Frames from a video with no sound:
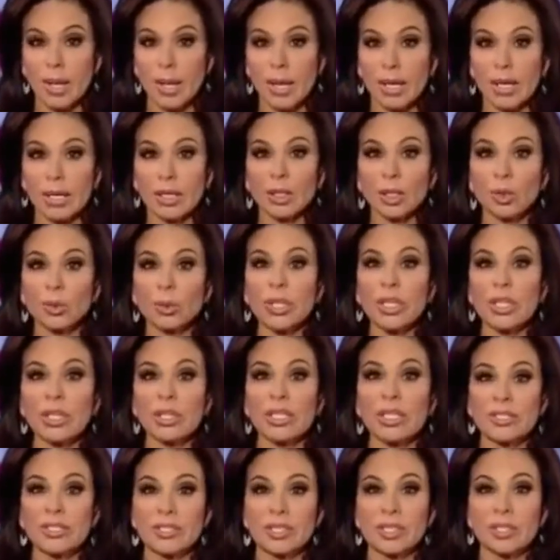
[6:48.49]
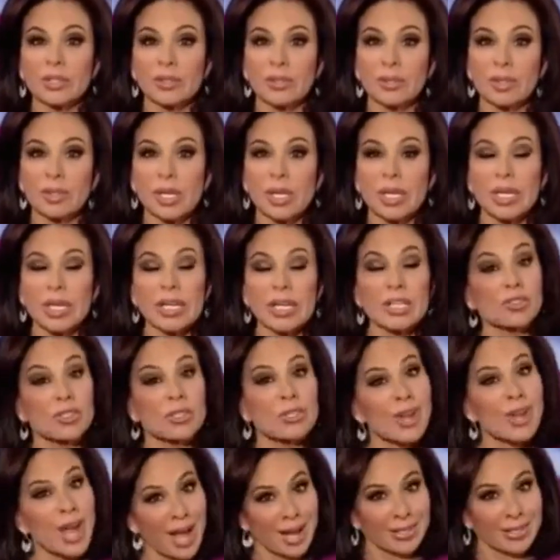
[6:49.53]
Hillary Clinton is
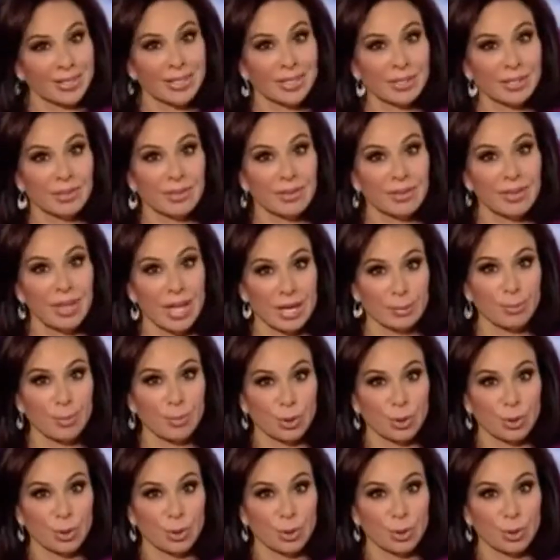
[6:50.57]
not that